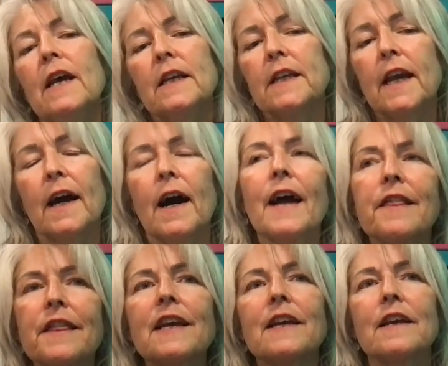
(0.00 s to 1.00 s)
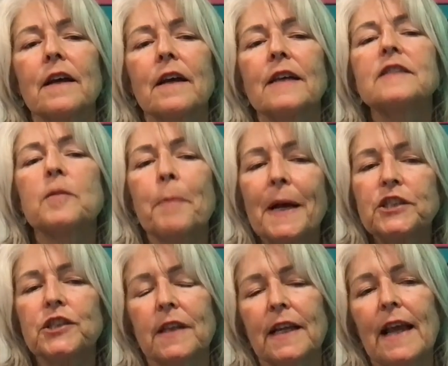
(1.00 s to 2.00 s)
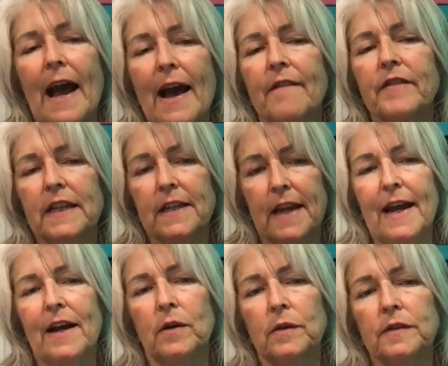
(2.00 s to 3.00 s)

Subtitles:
Yeah, I think especially having now